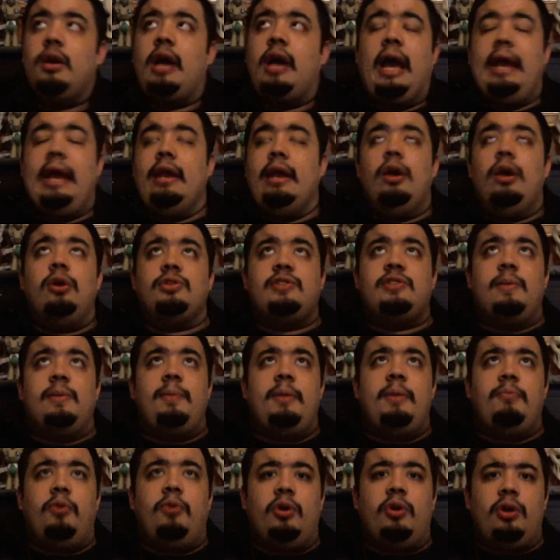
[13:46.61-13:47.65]
I know some
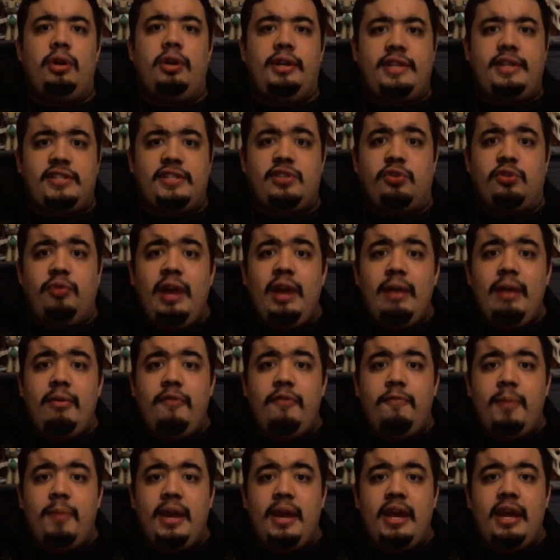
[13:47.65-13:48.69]
people are going to disagree
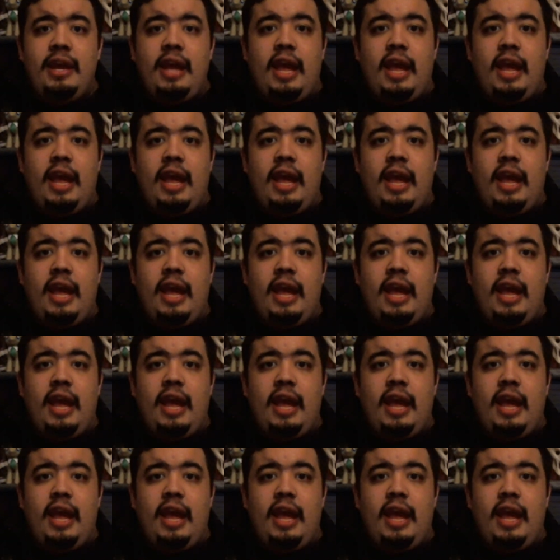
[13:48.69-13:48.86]
with me,